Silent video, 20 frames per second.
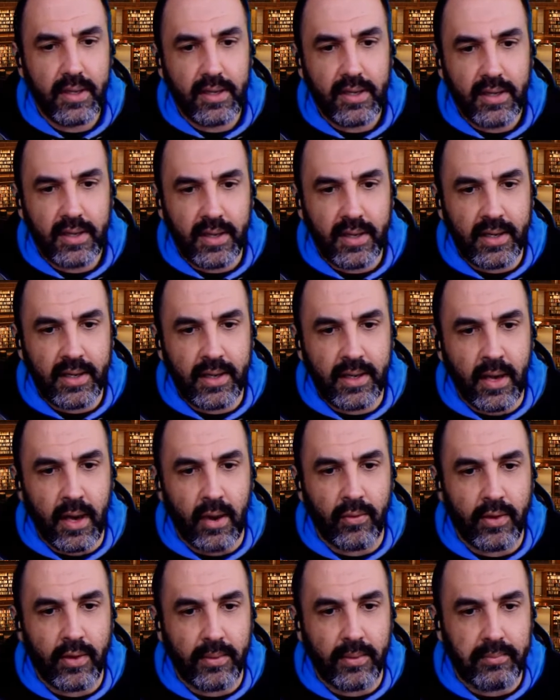in
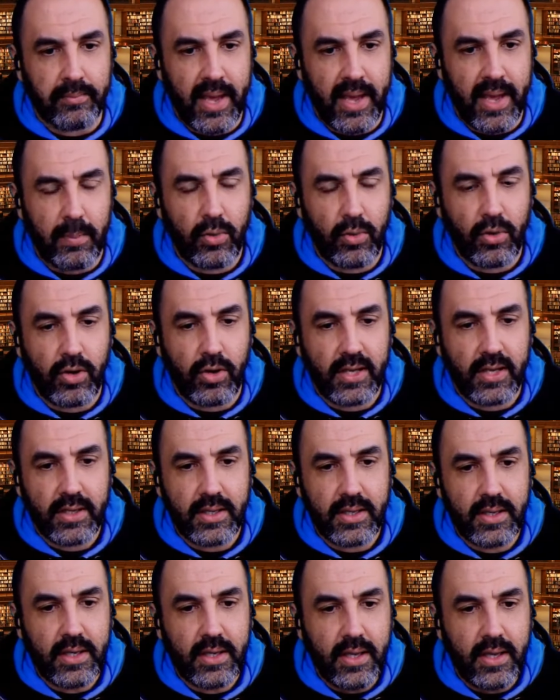our memory
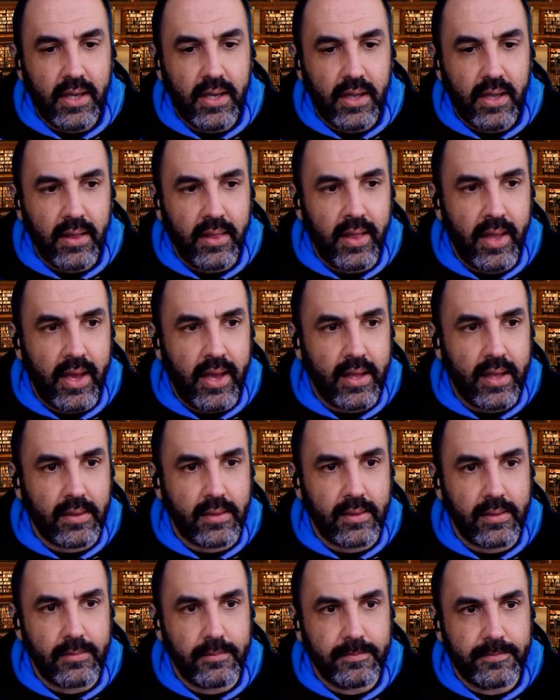
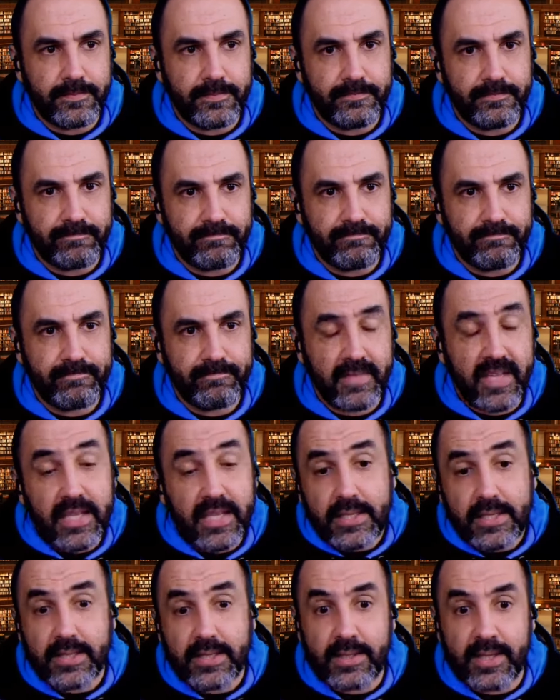that
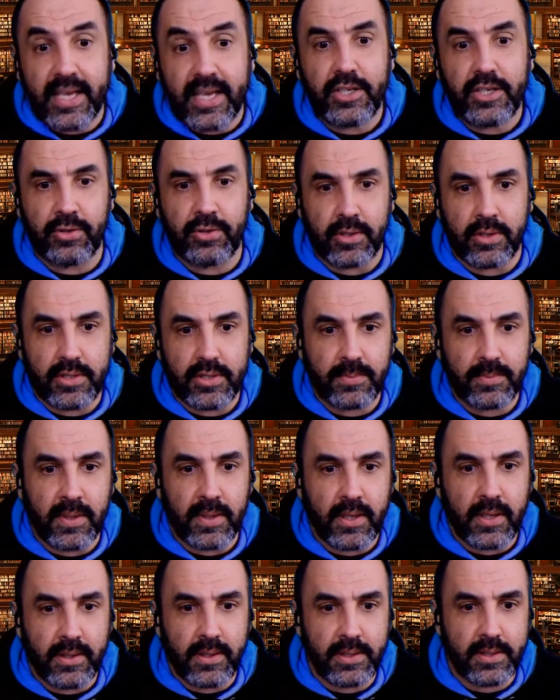it's dangerous,
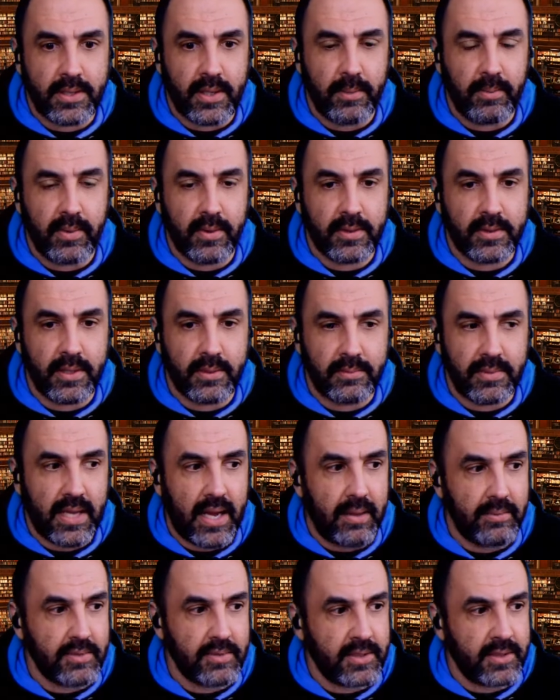because
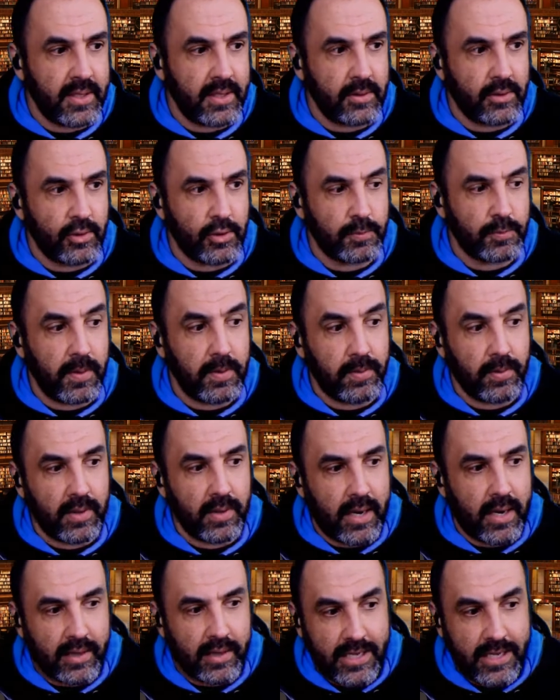sometimes those people
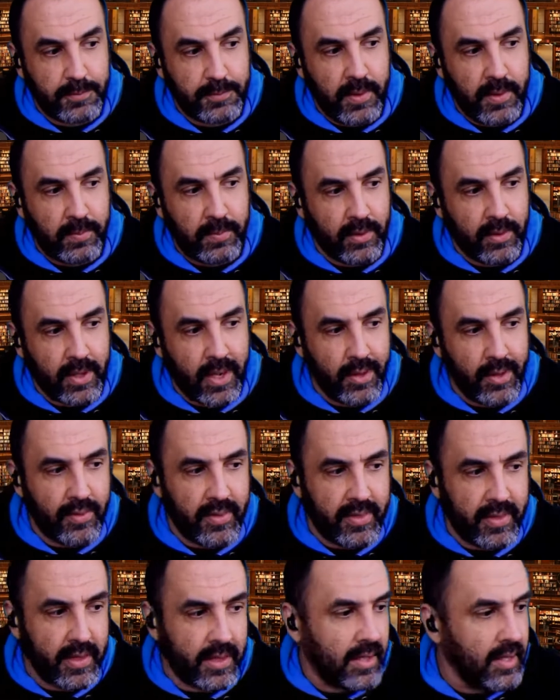are nice people and we
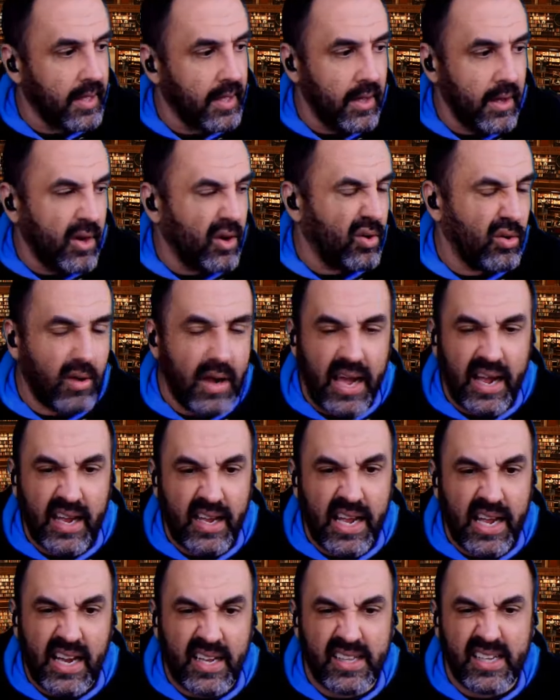think, oh,
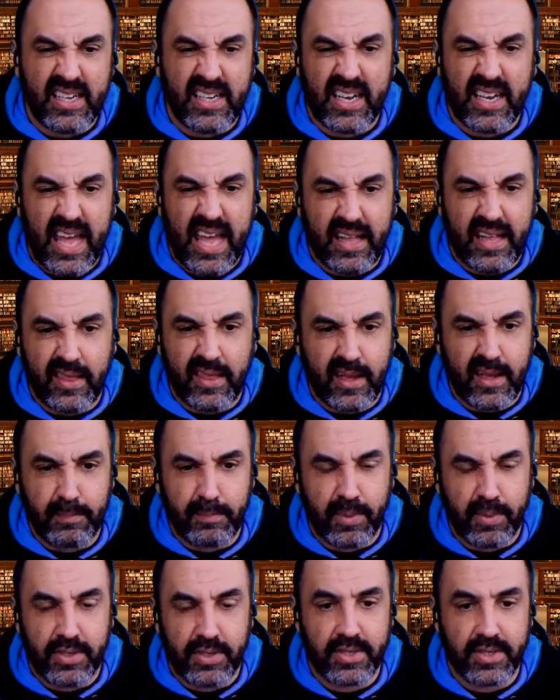I didn't like that
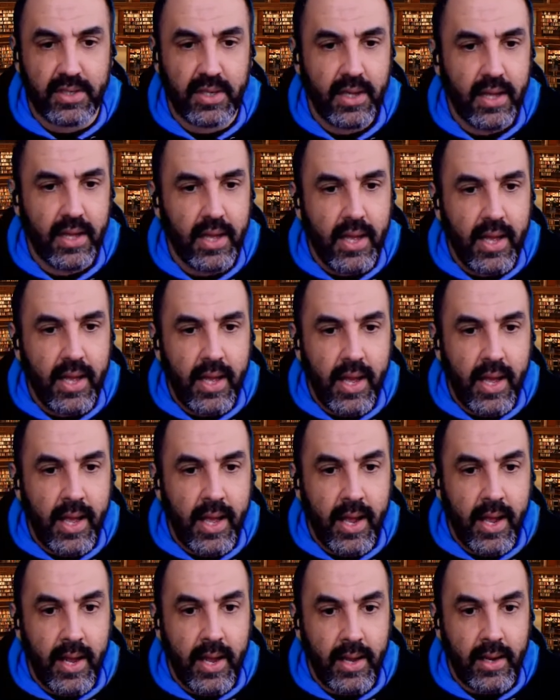person,
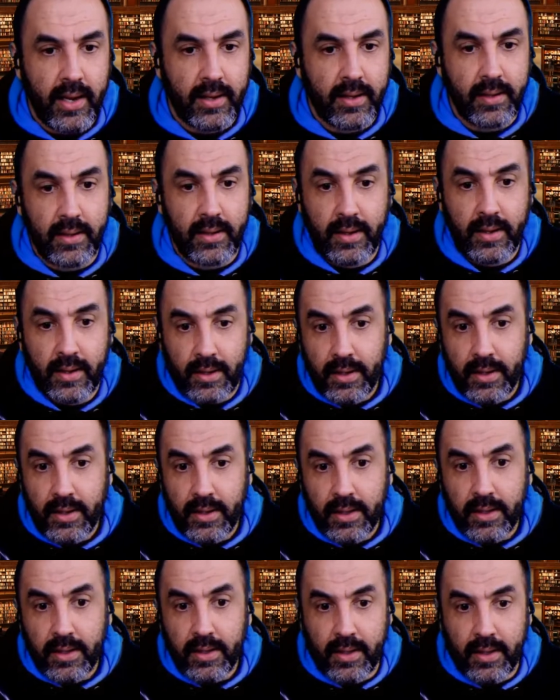and
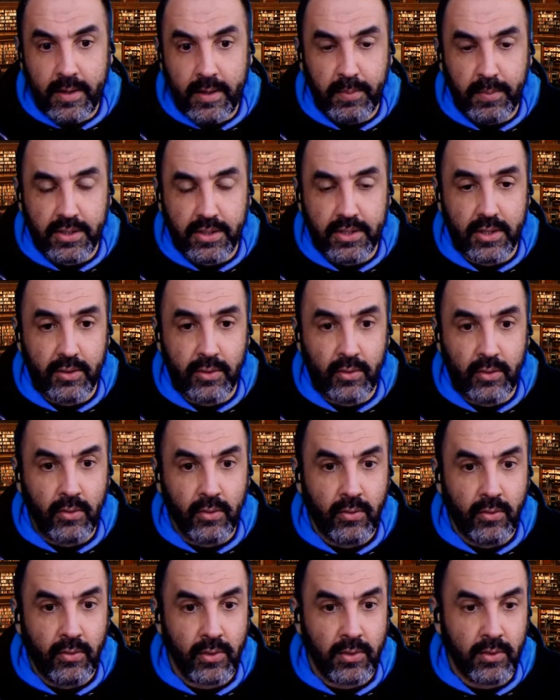that
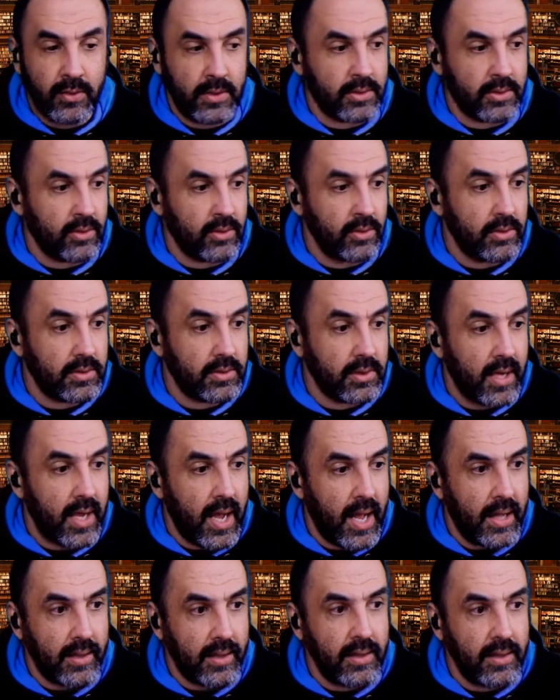person is good.
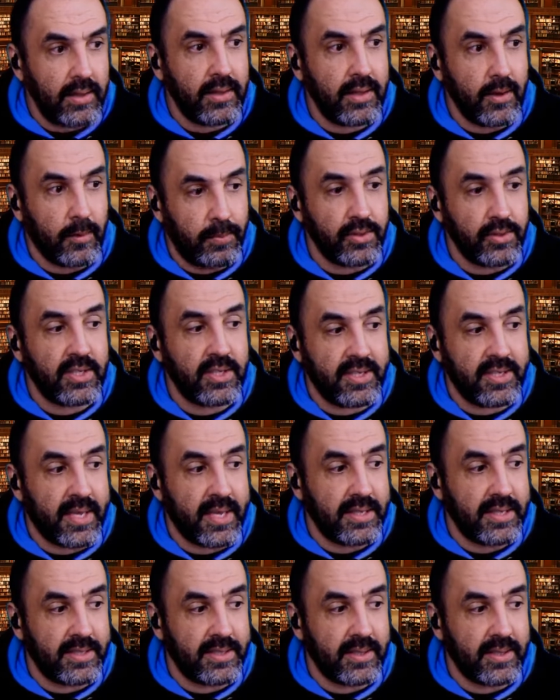And in the opposite
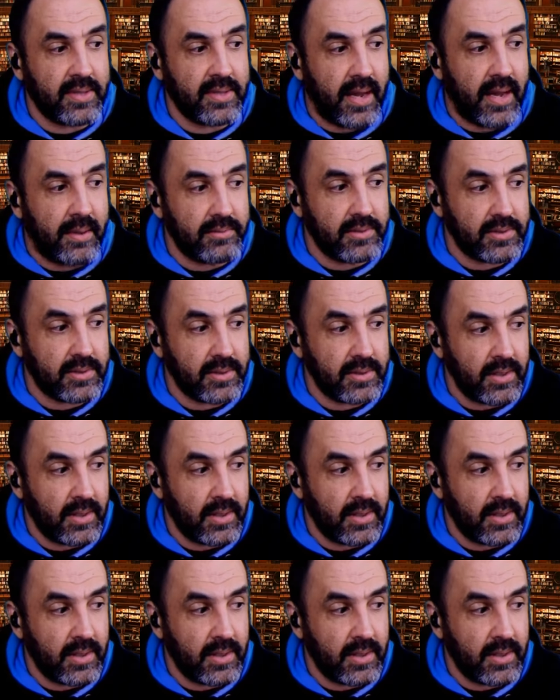side, sometimes